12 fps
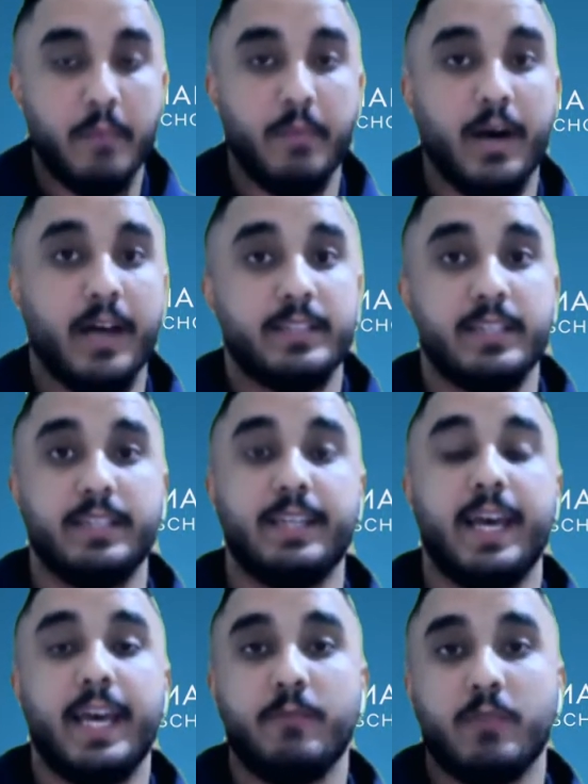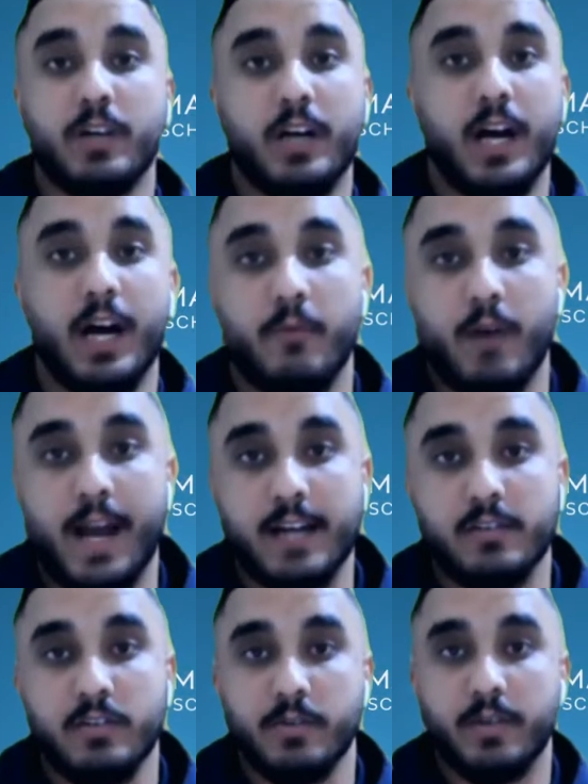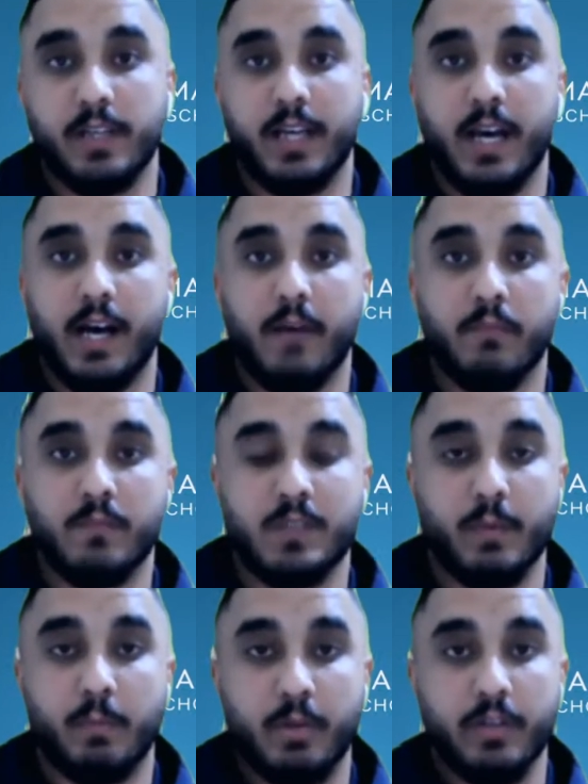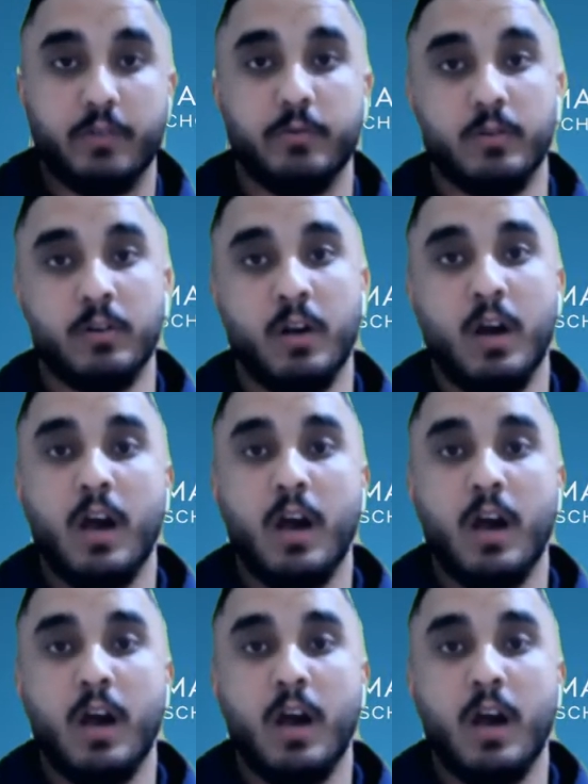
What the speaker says: But today we're actually doing something pretty cool.